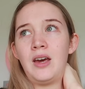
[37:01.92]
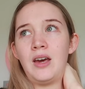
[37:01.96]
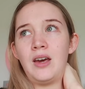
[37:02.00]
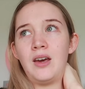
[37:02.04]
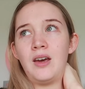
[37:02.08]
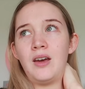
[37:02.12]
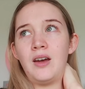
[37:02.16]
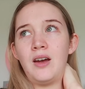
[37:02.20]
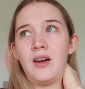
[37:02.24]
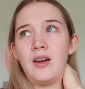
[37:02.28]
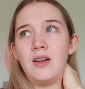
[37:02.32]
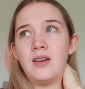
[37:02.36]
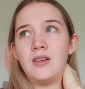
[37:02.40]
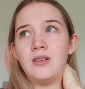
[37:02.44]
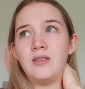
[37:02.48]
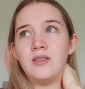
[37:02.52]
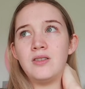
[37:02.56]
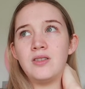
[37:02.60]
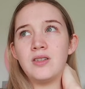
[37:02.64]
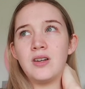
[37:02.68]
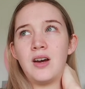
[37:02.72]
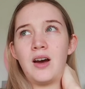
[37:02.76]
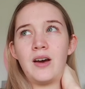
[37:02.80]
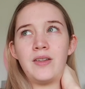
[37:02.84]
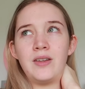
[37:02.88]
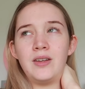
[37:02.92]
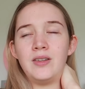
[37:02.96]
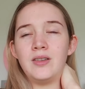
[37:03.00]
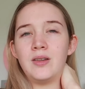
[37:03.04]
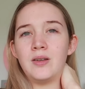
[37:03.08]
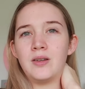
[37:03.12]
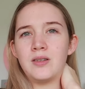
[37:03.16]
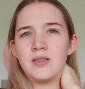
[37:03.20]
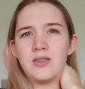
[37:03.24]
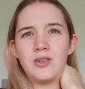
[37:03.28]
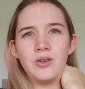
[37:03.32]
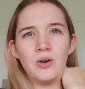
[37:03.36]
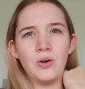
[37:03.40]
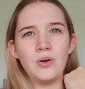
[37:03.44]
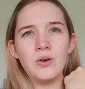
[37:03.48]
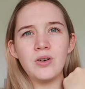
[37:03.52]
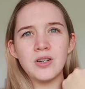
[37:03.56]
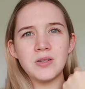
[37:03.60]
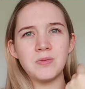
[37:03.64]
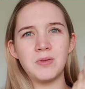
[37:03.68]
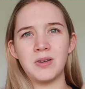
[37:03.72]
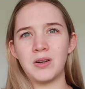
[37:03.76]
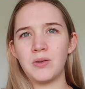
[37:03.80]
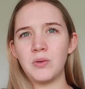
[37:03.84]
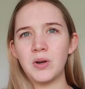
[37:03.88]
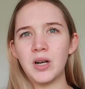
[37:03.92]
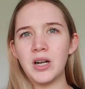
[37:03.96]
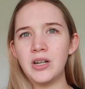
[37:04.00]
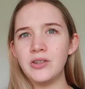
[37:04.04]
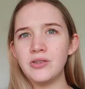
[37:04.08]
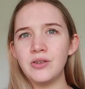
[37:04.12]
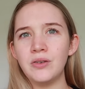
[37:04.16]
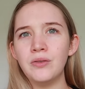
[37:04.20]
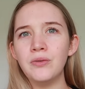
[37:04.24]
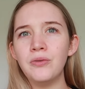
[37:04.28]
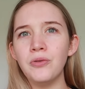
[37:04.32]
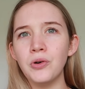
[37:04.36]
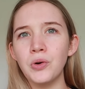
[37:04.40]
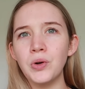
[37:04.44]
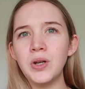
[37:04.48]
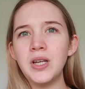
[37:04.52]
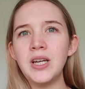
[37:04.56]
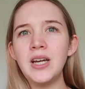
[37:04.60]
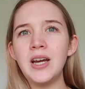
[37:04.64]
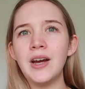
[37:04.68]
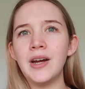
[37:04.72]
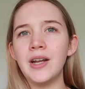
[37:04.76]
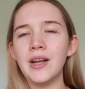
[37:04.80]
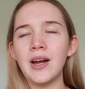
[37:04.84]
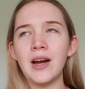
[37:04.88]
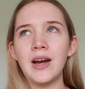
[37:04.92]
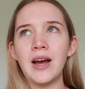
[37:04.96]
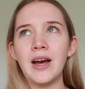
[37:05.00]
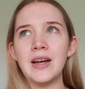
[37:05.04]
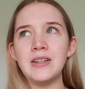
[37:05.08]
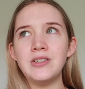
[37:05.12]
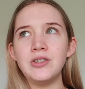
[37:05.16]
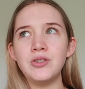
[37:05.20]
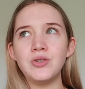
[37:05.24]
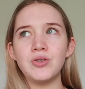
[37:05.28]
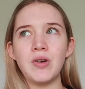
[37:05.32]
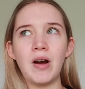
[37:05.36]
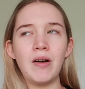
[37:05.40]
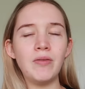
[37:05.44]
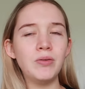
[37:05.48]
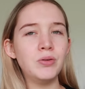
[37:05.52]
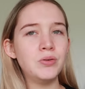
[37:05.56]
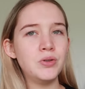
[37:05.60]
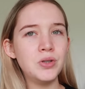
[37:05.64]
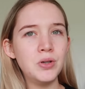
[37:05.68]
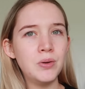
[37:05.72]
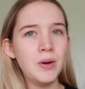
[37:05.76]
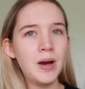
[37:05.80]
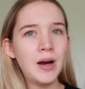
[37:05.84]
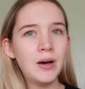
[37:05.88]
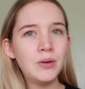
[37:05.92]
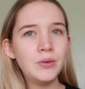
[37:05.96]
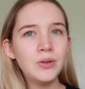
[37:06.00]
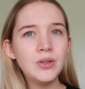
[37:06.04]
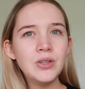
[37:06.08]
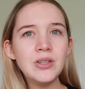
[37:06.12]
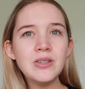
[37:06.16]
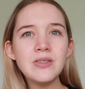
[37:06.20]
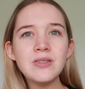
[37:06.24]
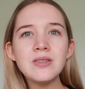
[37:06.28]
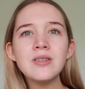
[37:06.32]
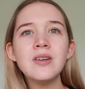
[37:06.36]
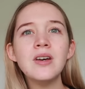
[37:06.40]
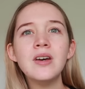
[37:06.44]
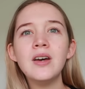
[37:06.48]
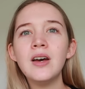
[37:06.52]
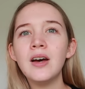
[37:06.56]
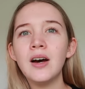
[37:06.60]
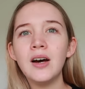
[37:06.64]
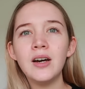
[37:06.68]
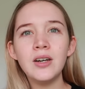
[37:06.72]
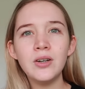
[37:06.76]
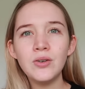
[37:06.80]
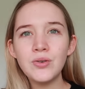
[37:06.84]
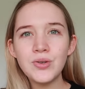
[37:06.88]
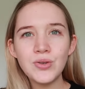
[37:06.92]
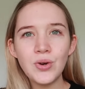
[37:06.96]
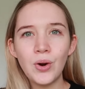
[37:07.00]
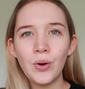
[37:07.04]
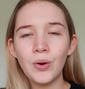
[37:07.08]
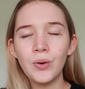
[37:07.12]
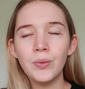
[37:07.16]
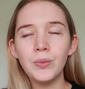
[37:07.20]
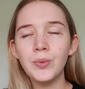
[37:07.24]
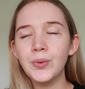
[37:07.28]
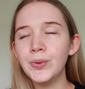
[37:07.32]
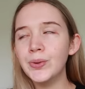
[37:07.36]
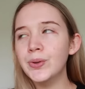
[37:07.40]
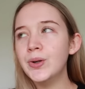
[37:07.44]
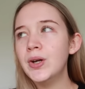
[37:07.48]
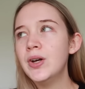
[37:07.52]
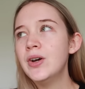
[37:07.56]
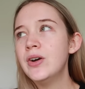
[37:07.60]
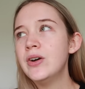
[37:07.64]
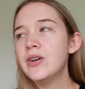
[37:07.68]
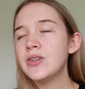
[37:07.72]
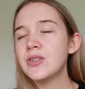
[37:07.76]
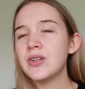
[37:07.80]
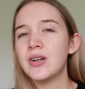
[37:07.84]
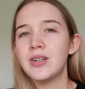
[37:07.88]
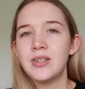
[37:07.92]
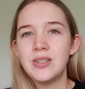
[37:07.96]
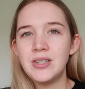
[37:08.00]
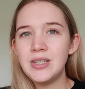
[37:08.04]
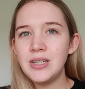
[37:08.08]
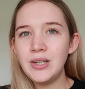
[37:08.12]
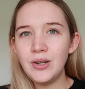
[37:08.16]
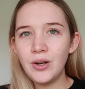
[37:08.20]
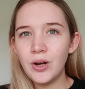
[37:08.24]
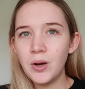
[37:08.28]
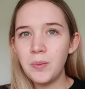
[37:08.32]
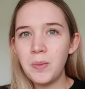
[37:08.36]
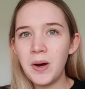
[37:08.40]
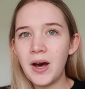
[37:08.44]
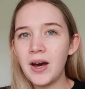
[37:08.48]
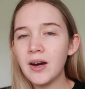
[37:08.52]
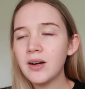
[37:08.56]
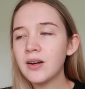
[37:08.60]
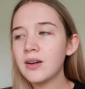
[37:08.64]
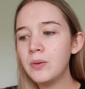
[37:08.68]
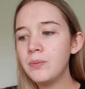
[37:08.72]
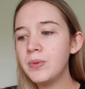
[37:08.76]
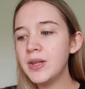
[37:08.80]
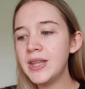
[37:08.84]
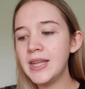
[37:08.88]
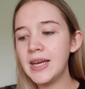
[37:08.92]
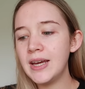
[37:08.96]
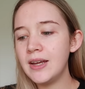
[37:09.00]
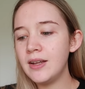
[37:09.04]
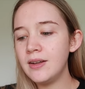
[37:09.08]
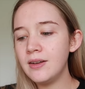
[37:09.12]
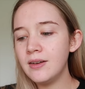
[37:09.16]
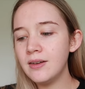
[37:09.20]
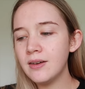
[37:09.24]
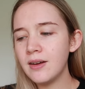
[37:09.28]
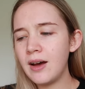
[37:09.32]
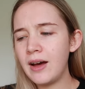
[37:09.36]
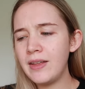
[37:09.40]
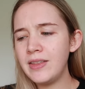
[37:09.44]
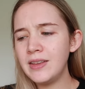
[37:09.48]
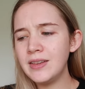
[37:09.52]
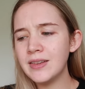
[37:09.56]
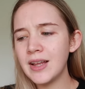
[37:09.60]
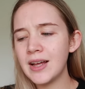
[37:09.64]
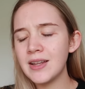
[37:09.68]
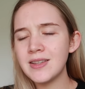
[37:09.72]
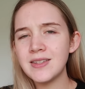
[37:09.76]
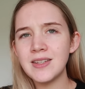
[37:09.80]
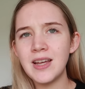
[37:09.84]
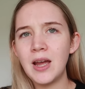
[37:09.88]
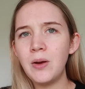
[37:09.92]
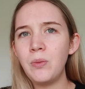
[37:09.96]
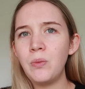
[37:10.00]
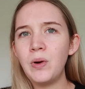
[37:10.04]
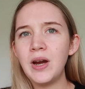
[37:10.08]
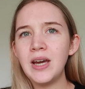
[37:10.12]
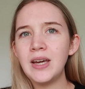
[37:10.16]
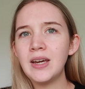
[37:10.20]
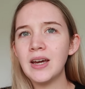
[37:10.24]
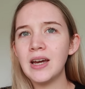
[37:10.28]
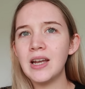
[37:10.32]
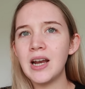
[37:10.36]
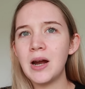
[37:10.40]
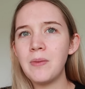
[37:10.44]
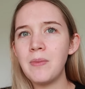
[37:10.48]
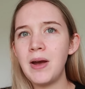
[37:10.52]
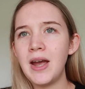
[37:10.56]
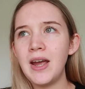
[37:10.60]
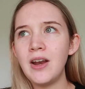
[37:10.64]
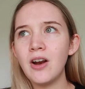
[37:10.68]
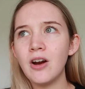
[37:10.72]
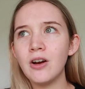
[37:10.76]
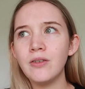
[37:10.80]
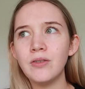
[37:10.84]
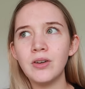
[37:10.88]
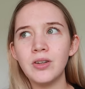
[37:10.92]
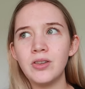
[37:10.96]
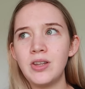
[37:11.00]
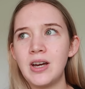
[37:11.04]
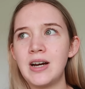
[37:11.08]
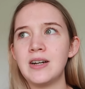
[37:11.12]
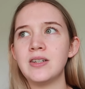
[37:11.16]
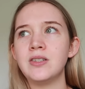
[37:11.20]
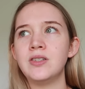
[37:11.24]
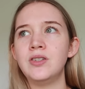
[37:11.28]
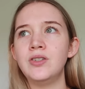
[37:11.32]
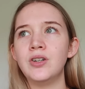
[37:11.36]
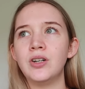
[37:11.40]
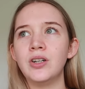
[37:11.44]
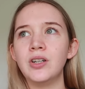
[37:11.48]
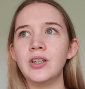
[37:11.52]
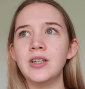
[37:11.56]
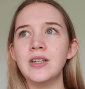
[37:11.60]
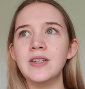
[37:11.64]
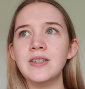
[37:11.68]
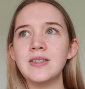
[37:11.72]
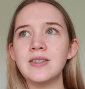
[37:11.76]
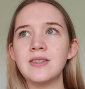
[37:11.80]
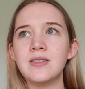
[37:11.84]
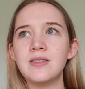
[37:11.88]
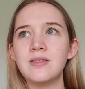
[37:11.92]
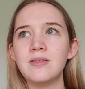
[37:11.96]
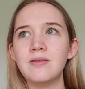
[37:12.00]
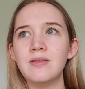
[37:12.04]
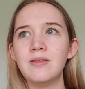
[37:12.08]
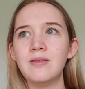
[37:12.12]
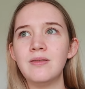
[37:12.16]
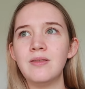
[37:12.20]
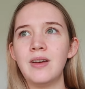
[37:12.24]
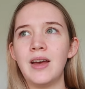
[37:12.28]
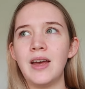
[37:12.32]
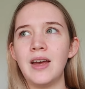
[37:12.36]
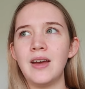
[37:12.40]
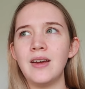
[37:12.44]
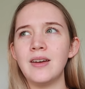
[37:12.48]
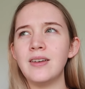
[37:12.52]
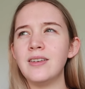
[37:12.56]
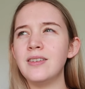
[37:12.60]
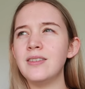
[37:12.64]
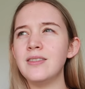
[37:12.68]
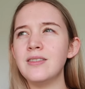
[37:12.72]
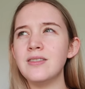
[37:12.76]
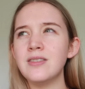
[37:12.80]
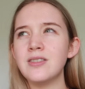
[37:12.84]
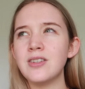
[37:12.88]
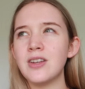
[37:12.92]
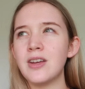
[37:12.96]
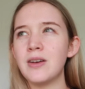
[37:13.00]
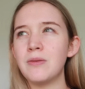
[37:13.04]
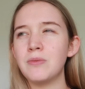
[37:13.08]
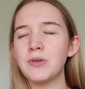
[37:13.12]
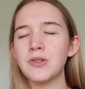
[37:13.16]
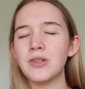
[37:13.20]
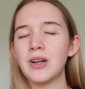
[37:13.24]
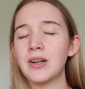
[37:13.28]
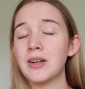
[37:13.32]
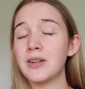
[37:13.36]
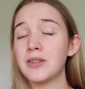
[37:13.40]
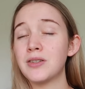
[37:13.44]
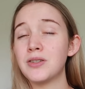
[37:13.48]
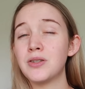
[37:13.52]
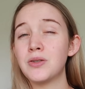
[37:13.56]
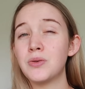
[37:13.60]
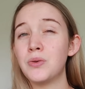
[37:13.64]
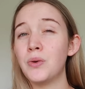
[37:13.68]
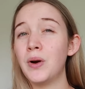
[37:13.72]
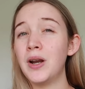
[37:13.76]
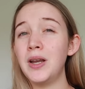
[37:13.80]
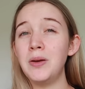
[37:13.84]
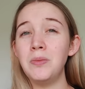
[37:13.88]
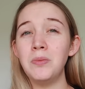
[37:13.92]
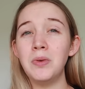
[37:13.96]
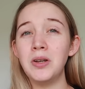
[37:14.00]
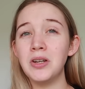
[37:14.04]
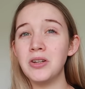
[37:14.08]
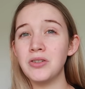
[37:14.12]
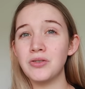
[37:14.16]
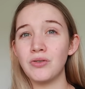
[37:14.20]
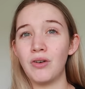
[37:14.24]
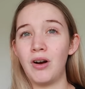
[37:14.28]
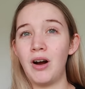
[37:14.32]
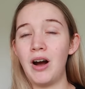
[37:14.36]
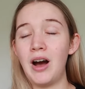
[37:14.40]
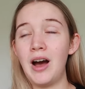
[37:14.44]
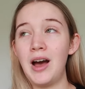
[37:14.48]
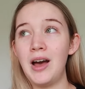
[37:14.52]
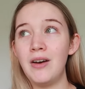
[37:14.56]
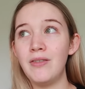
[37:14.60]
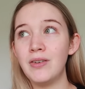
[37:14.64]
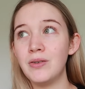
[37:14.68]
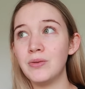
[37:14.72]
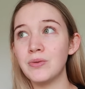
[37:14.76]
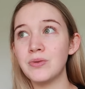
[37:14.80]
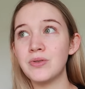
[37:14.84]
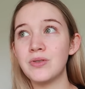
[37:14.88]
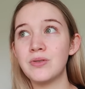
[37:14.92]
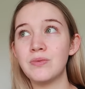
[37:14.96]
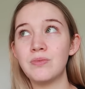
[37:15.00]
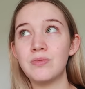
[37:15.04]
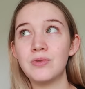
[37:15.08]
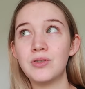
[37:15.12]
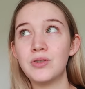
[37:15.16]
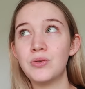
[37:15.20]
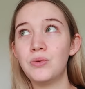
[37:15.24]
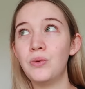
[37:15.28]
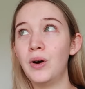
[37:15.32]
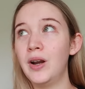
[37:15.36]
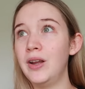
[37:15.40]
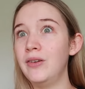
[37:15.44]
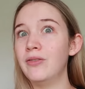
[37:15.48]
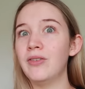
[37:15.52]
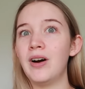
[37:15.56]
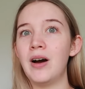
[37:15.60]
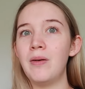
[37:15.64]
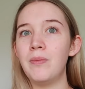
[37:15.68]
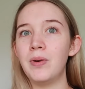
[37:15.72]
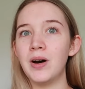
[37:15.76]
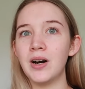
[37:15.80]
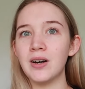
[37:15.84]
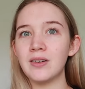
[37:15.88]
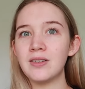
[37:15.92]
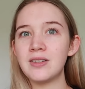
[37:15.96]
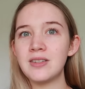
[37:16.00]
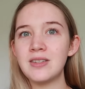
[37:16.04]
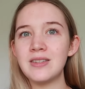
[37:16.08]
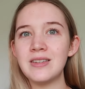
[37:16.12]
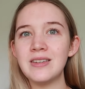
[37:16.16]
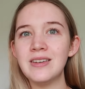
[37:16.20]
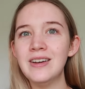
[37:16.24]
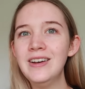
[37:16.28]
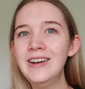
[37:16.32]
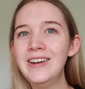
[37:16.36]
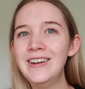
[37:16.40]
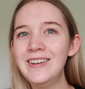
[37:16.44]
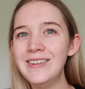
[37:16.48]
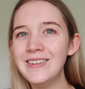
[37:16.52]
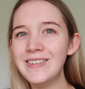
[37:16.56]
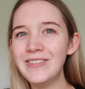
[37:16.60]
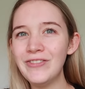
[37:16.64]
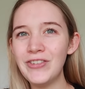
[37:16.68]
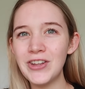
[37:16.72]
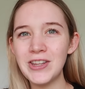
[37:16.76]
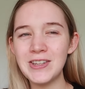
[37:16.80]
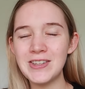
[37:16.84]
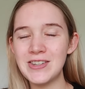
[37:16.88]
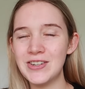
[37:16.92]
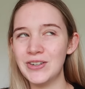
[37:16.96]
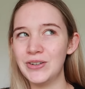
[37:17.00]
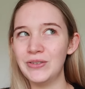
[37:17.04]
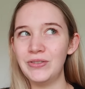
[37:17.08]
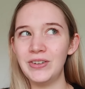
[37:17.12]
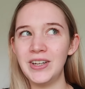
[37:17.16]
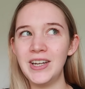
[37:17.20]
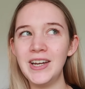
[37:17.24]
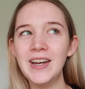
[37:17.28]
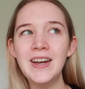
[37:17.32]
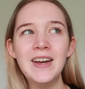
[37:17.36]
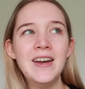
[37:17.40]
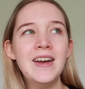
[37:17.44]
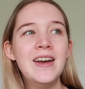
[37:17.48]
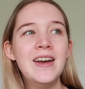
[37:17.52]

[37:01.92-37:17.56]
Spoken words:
and I think the stall cost me like $140, and I had to travel 2 hours. Like it was horrible, so I just didn't go back. But then I think that same weekend I made over $1,000, and it was like a 20-minute drive, and it was $25 for the stall fee.